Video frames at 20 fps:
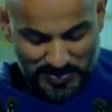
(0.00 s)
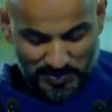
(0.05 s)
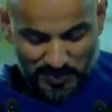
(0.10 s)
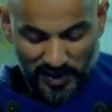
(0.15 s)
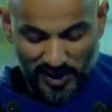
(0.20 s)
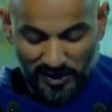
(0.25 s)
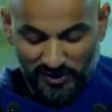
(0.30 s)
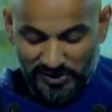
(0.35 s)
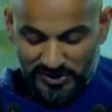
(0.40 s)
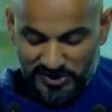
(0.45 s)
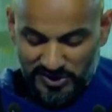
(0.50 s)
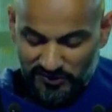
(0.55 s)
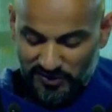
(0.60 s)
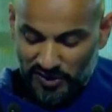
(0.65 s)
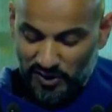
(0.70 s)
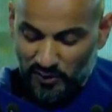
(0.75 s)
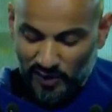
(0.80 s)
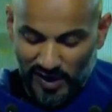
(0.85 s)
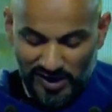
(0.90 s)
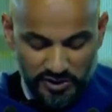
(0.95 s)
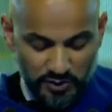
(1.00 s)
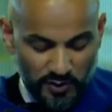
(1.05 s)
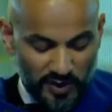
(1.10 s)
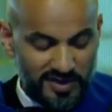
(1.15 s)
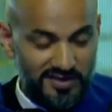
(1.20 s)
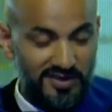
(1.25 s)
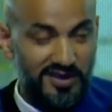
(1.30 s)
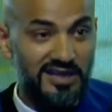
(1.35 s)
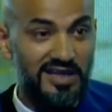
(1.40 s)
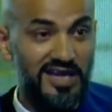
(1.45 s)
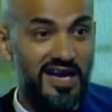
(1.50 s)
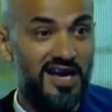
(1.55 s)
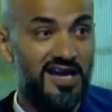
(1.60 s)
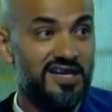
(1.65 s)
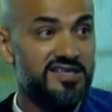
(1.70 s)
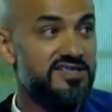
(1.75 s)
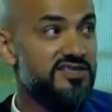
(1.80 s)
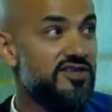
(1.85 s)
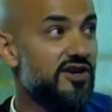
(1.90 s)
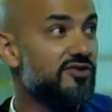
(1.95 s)
parents of the graduating
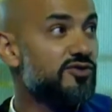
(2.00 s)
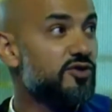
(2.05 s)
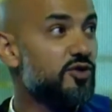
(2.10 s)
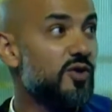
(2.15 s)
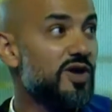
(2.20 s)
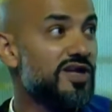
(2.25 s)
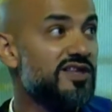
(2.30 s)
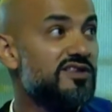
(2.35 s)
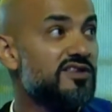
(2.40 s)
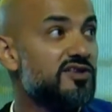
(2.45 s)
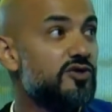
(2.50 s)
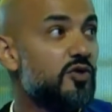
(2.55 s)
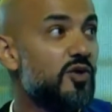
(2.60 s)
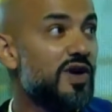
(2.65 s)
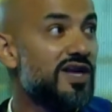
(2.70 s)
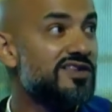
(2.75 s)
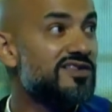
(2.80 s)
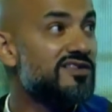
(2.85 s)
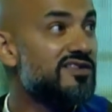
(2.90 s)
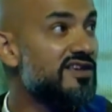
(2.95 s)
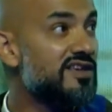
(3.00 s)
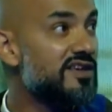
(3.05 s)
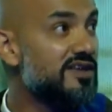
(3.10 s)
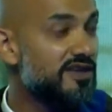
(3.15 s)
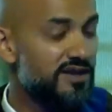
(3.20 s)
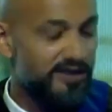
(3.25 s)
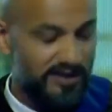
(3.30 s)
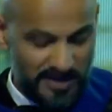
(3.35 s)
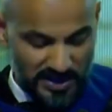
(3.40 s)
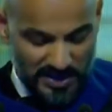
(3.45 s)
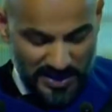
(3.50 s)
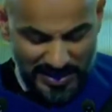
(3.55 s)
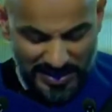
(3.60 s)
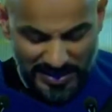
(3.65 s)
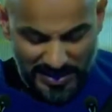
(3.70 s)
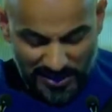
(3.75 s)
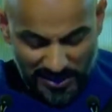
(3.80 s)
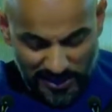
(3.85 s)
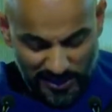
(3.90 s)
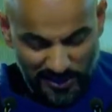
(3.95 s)
class of 2020,
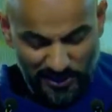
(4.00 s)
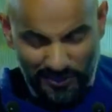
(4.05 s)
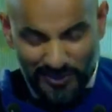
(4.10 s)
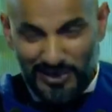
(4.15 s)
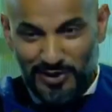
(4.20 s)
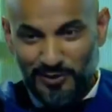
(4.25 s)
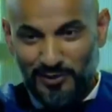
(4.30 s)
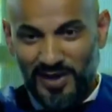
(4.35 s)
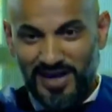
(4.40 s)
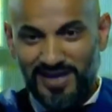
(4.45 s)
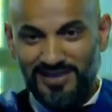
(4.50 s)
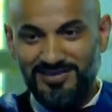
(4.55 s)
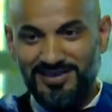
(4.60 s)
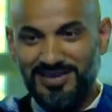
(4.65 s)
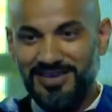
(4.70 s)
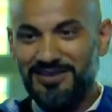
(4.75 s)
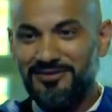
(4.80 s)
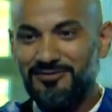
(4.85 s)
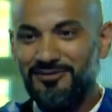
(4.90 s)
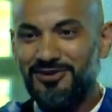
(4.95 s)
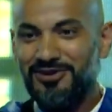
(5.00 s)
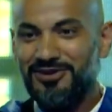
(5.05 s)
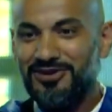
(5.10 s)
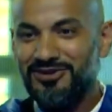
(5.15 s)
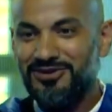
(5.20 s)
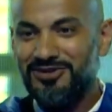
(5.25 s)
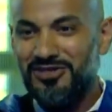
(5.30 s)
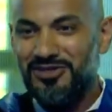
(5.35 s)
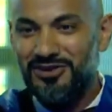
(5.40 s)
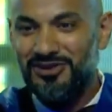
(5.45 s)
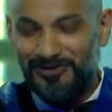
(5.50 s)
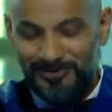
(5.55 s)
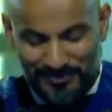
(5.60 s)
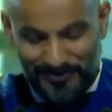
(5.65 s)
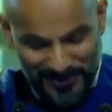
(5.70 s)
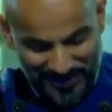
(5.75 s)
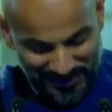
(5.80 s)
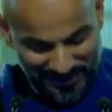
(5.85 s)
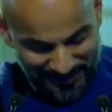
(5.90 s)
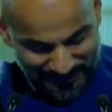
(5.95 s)
eagerly waiting for your
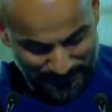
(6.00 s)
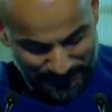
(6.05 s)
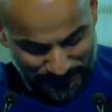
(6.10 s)
children